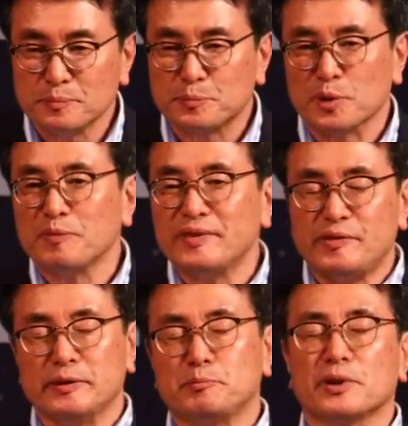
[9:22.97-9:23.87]

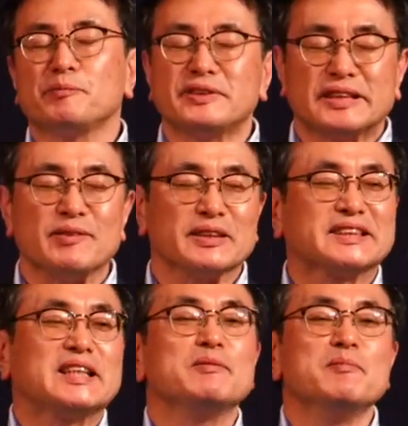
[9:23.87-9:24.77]
Prophe- prophecy was
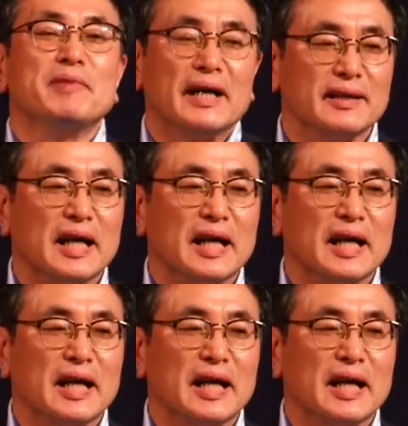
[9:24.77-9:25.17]
given by